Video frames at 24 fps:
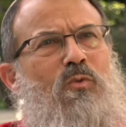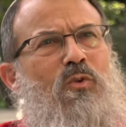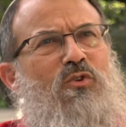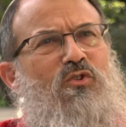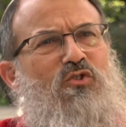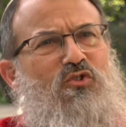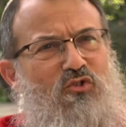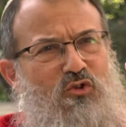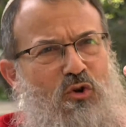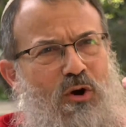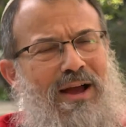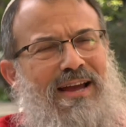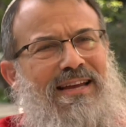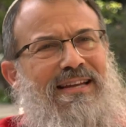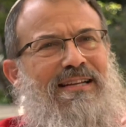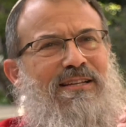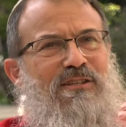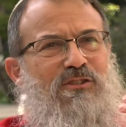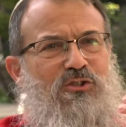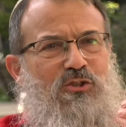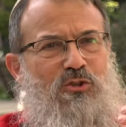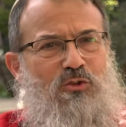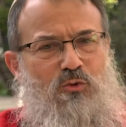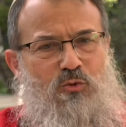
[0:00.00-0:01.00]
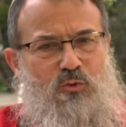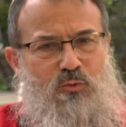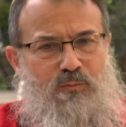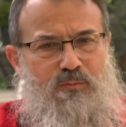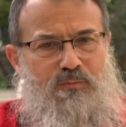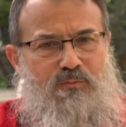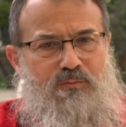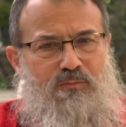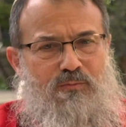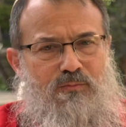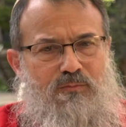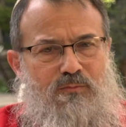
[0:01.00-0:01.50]
trying to
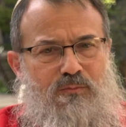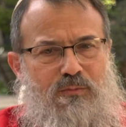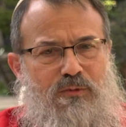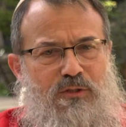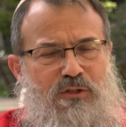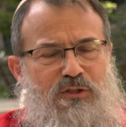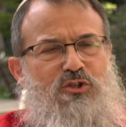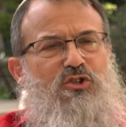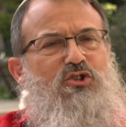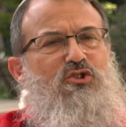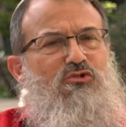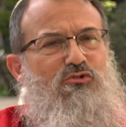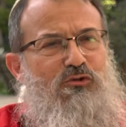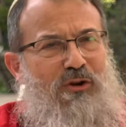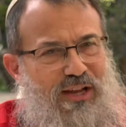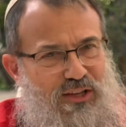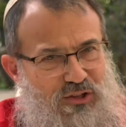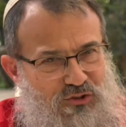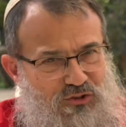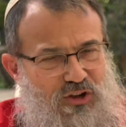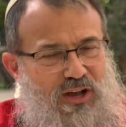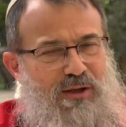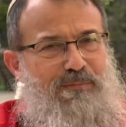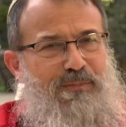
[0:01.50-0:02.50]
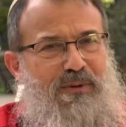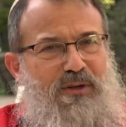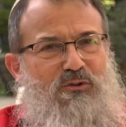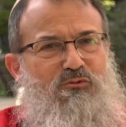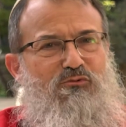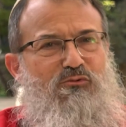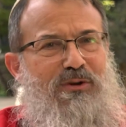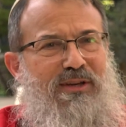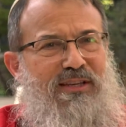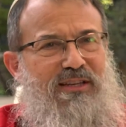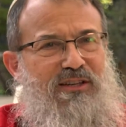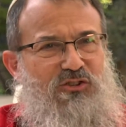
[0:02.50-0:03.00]
dredge up
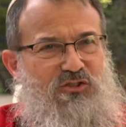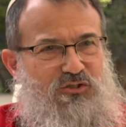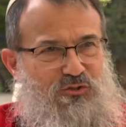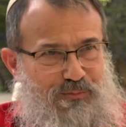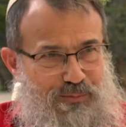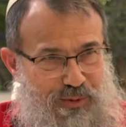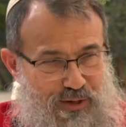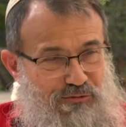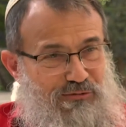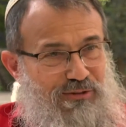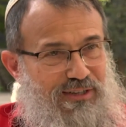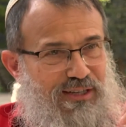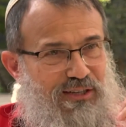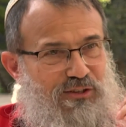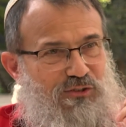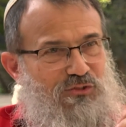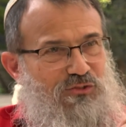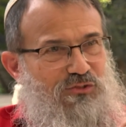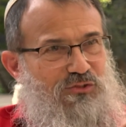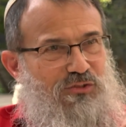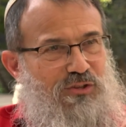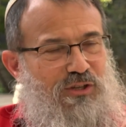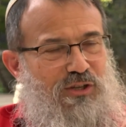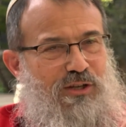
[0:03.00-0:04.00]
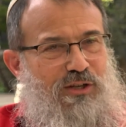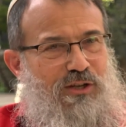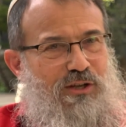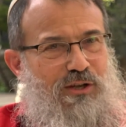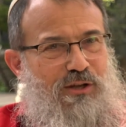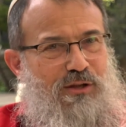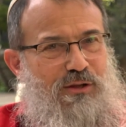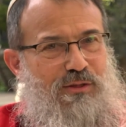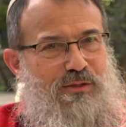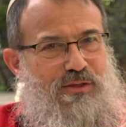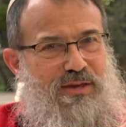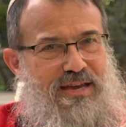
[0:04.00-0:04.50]
and re-experience
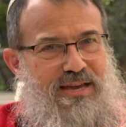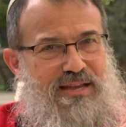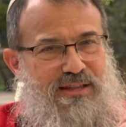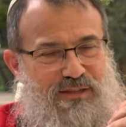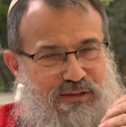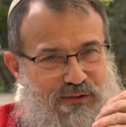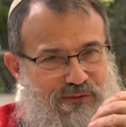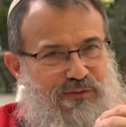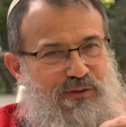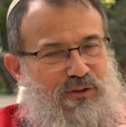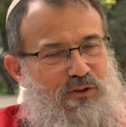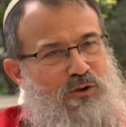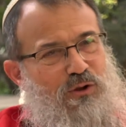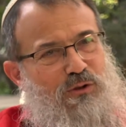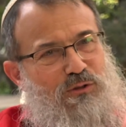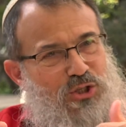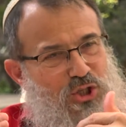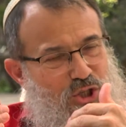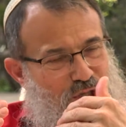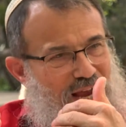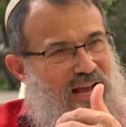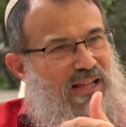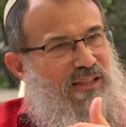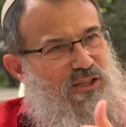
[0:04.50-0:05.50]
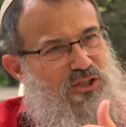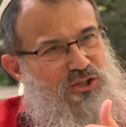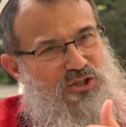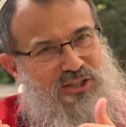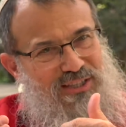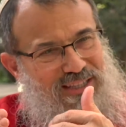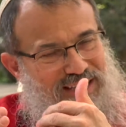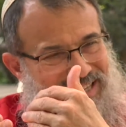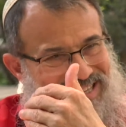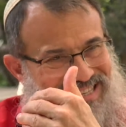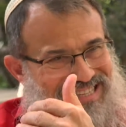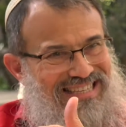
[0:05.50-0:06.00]
the difficult,
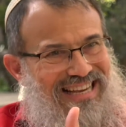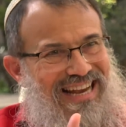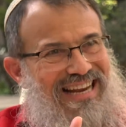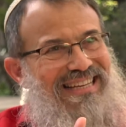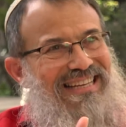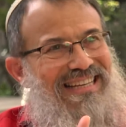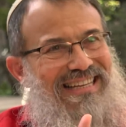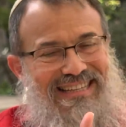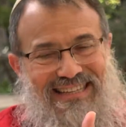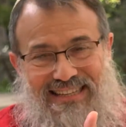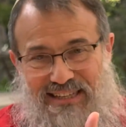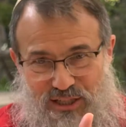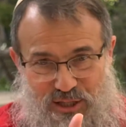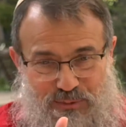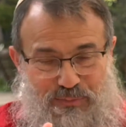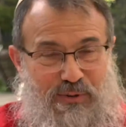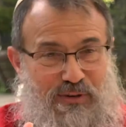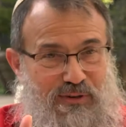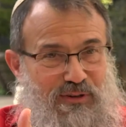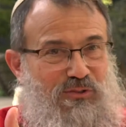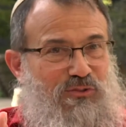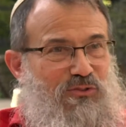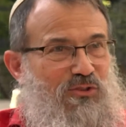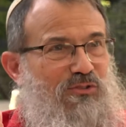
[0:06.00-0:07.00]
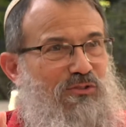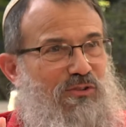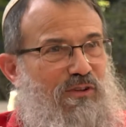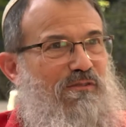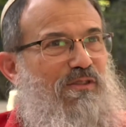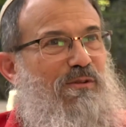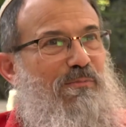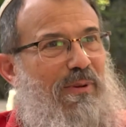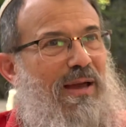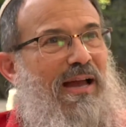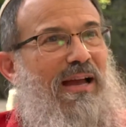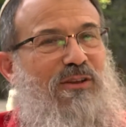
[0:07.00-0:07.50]
challenging, exciting experiences of
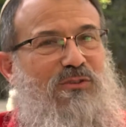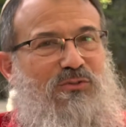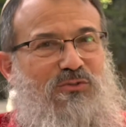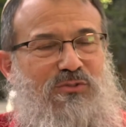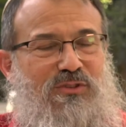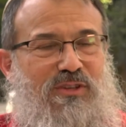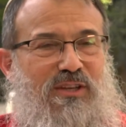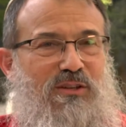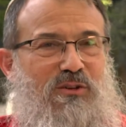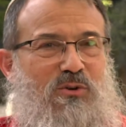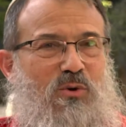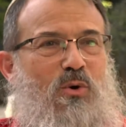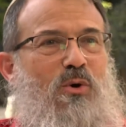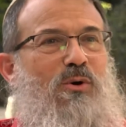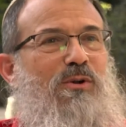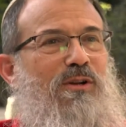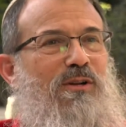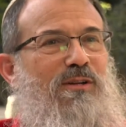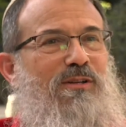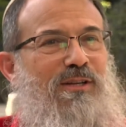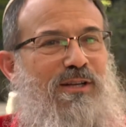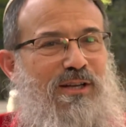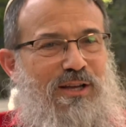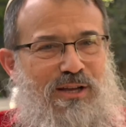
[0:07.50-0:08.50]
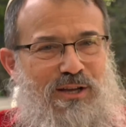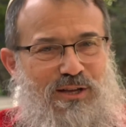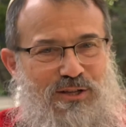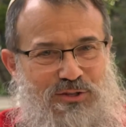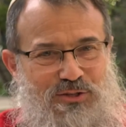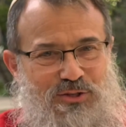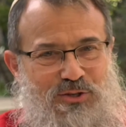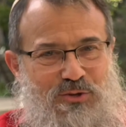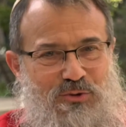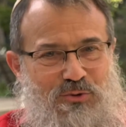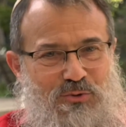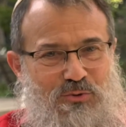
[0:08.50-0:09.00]
the past in order
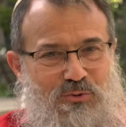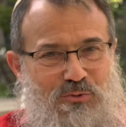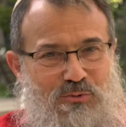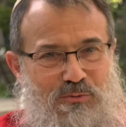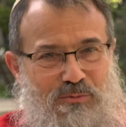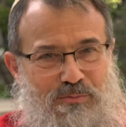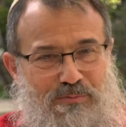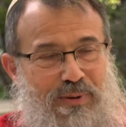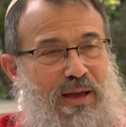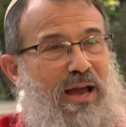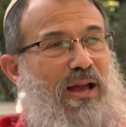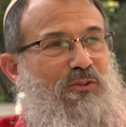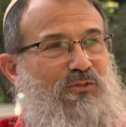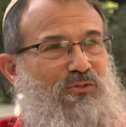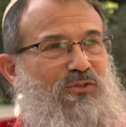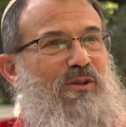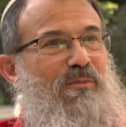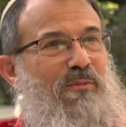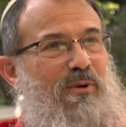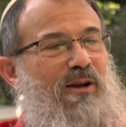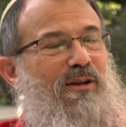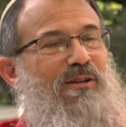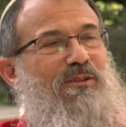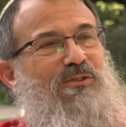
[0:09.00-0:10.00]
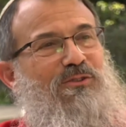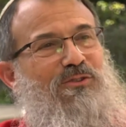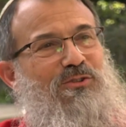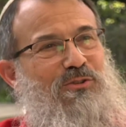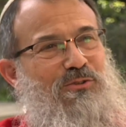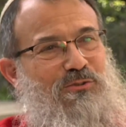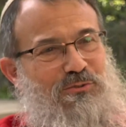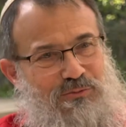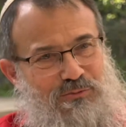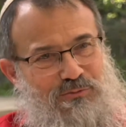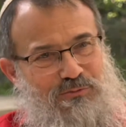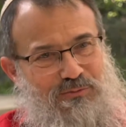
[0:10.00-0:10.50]
to pass them on
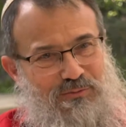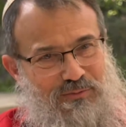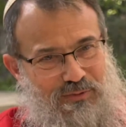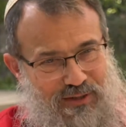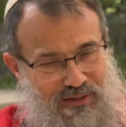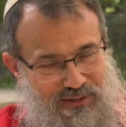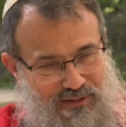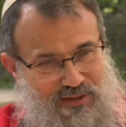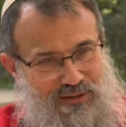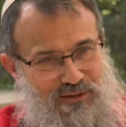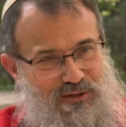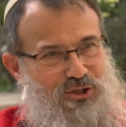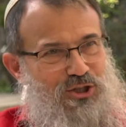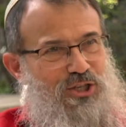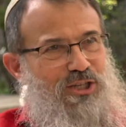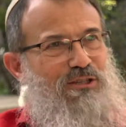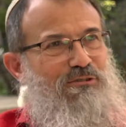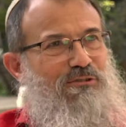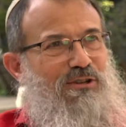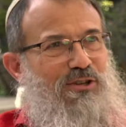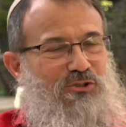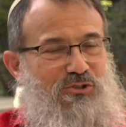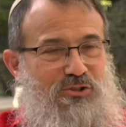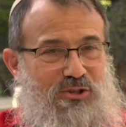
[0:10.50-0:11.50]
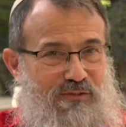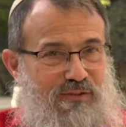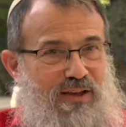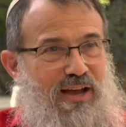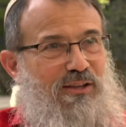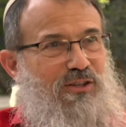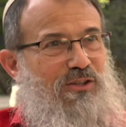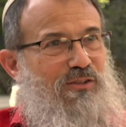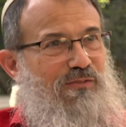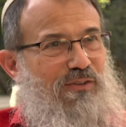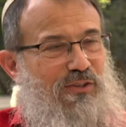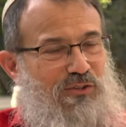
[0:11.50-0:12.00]
to another generation of
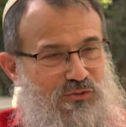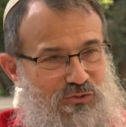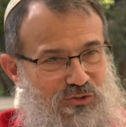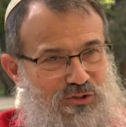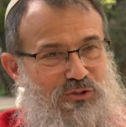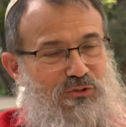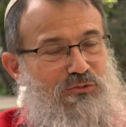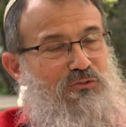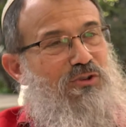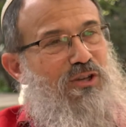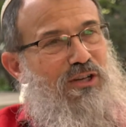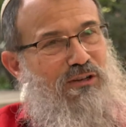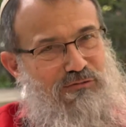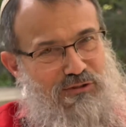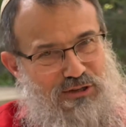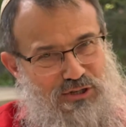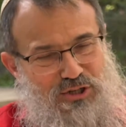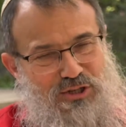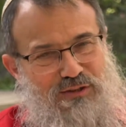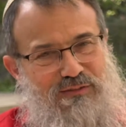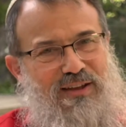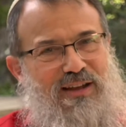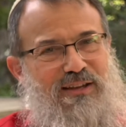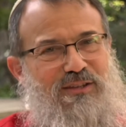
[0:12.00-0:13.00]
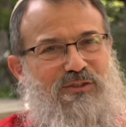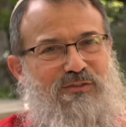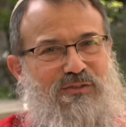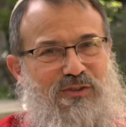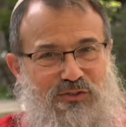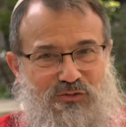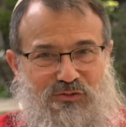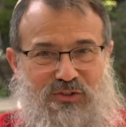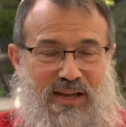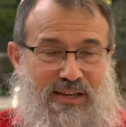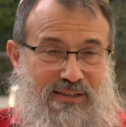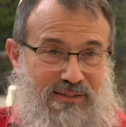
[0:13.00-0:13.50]
activists, a new generation of
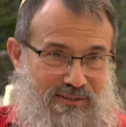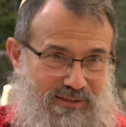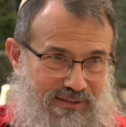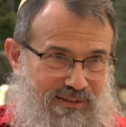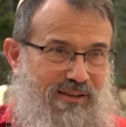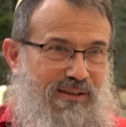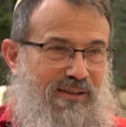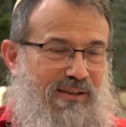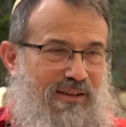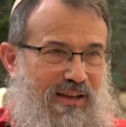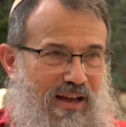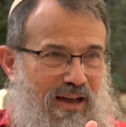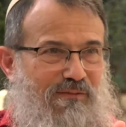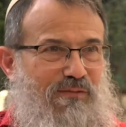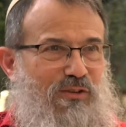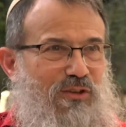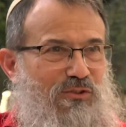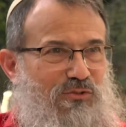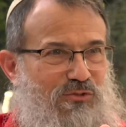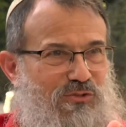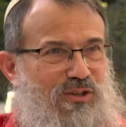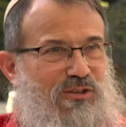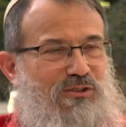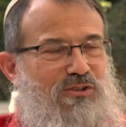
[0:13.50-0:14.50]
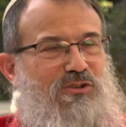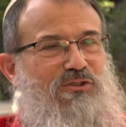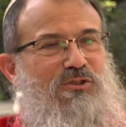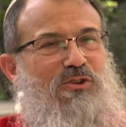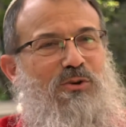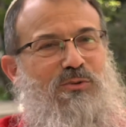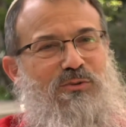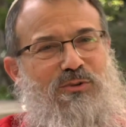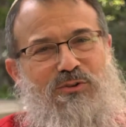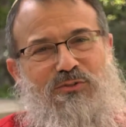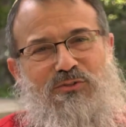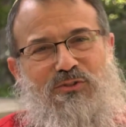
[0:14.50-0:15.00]
activists, and obviously to
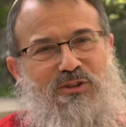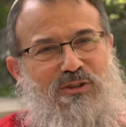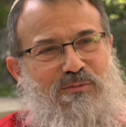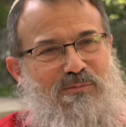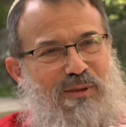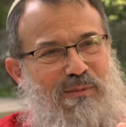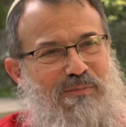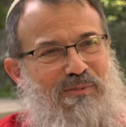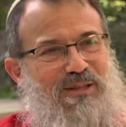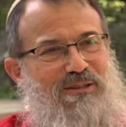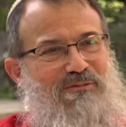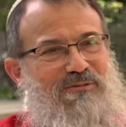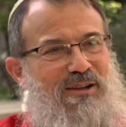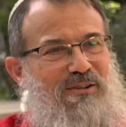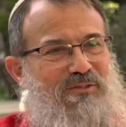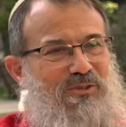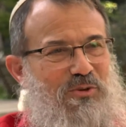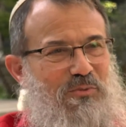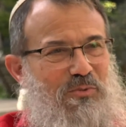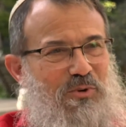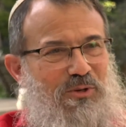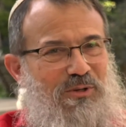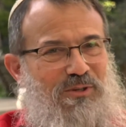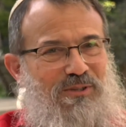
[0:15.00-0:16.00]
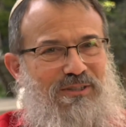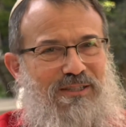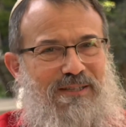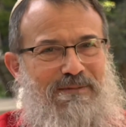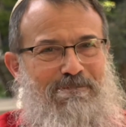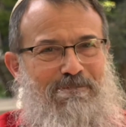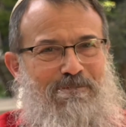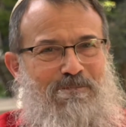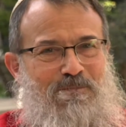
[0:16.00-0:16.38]
donors and to people around the world.